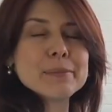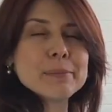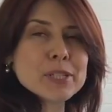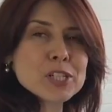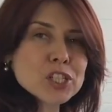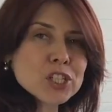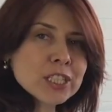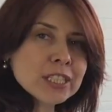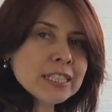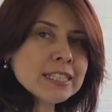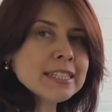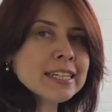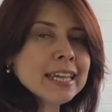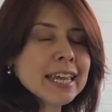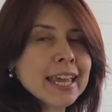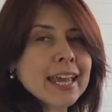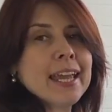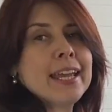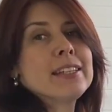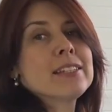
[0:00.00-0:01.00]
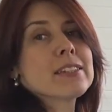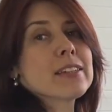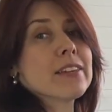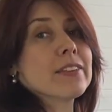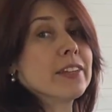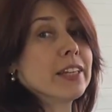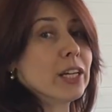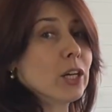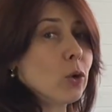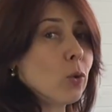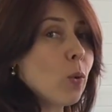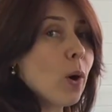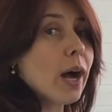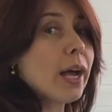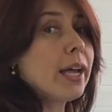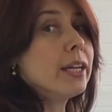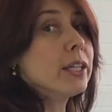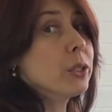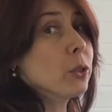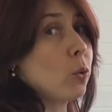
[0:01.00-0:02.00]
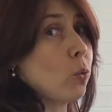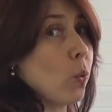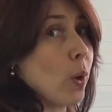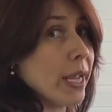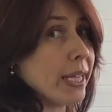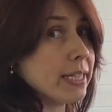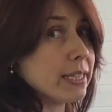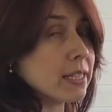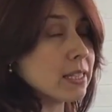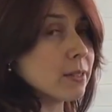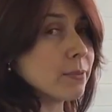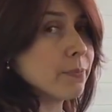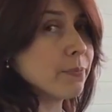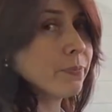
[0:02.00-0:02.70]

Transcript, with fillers: machine indicates the required weights.